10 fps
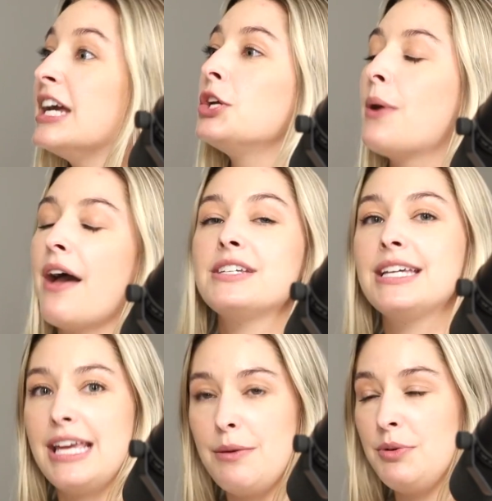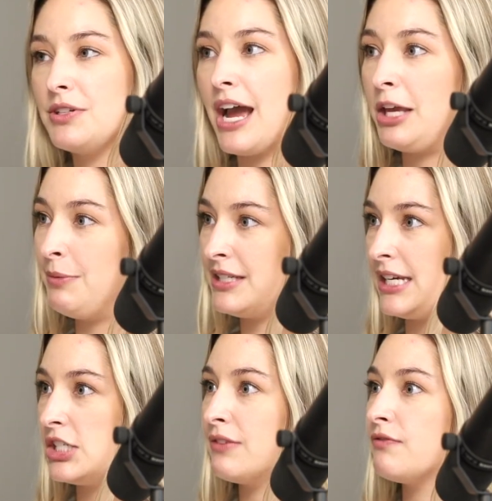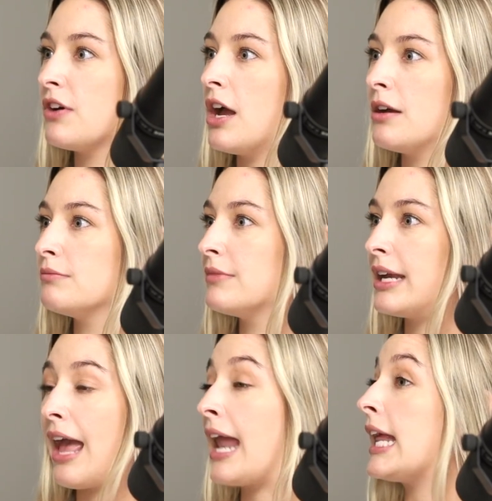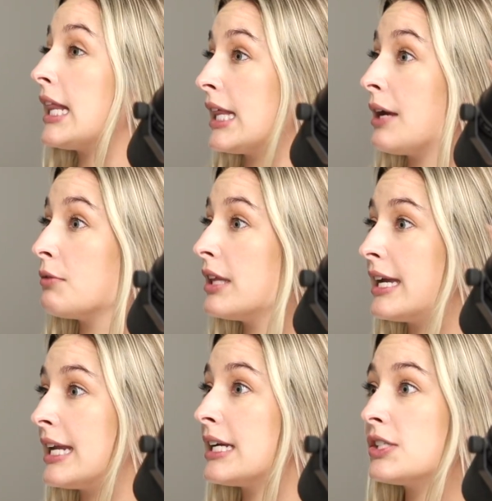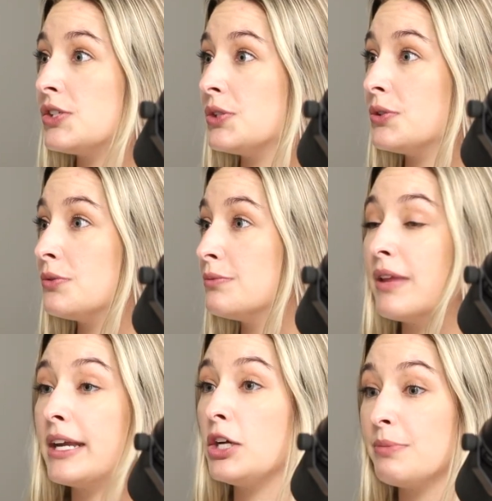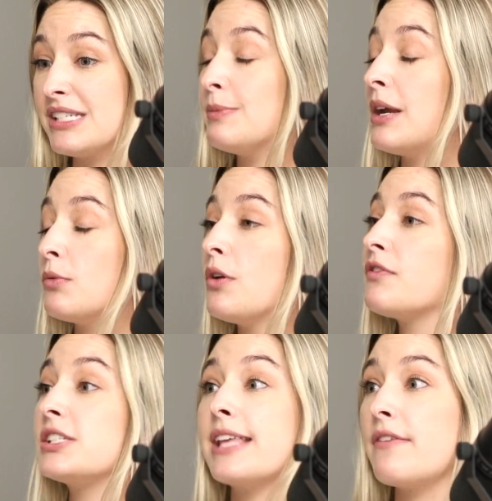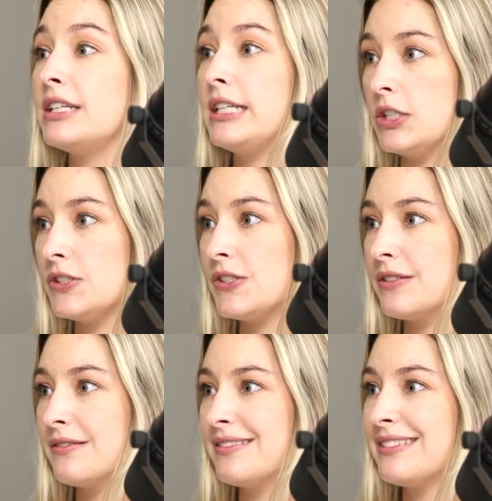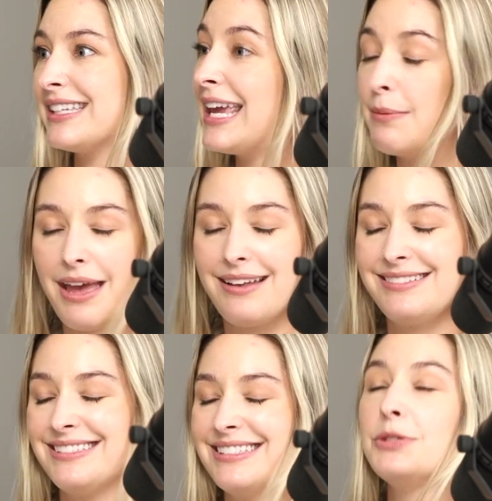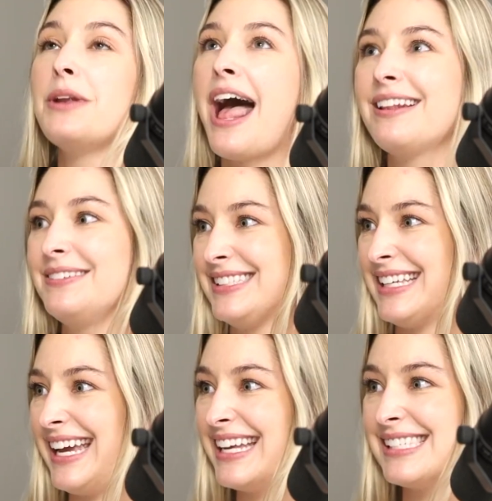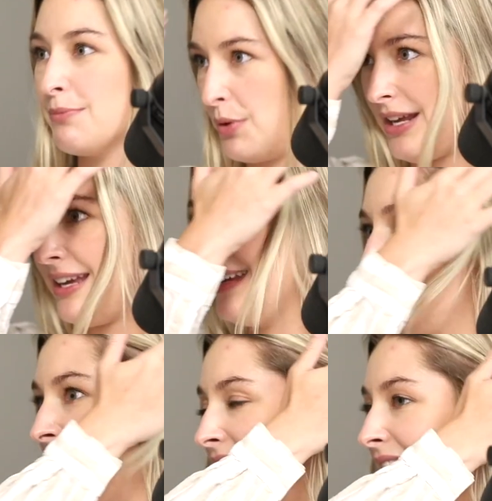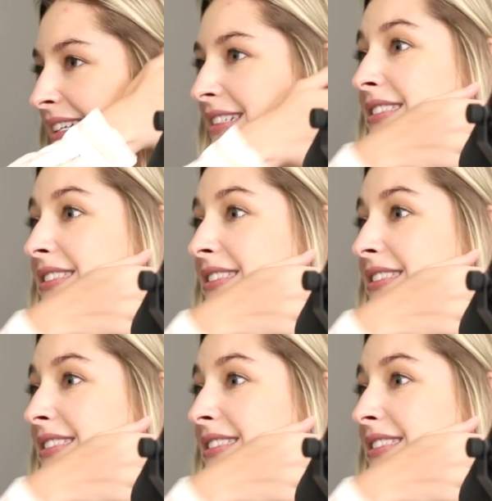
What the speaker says: you have to keep your documentation from like anything relating to like your BCBA role for 7 years. Keep it. Do not keep it. I put mine in a box. It's